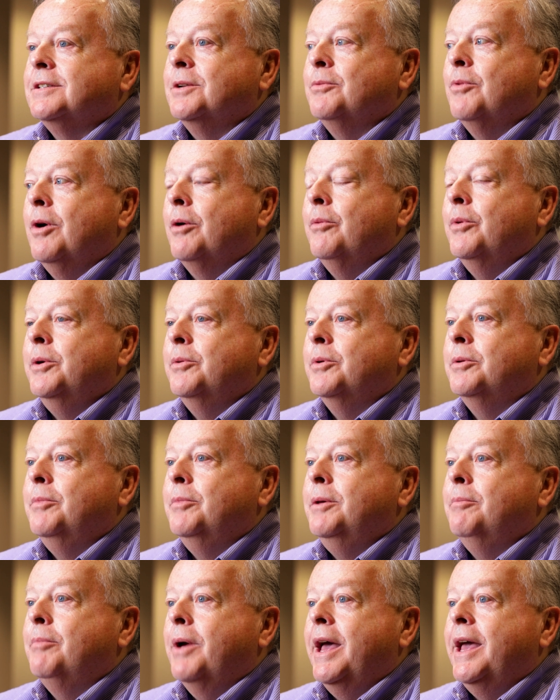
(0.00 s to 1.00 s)
than what we would
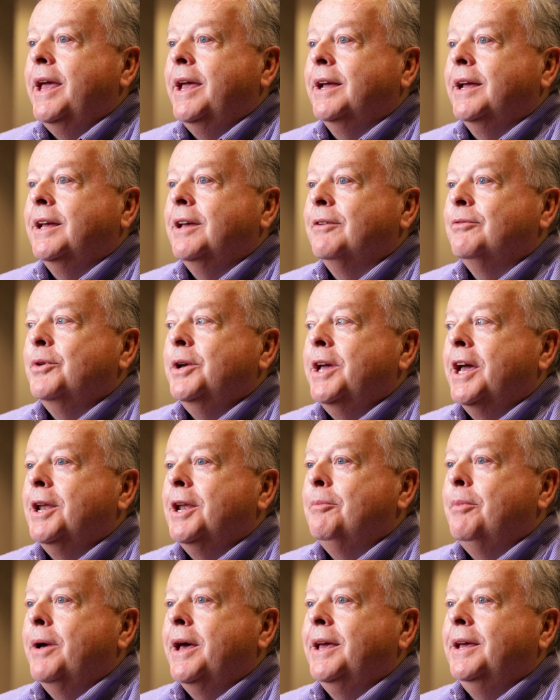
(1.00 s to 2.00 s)
be paying if we had
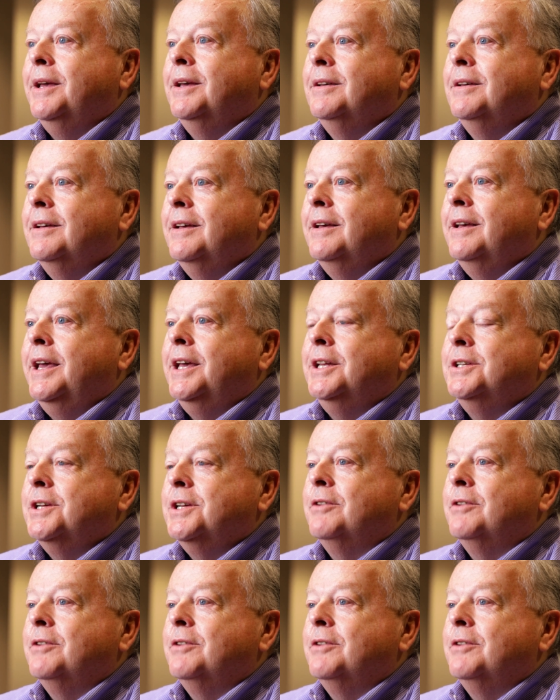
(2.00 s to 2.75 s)
to pay each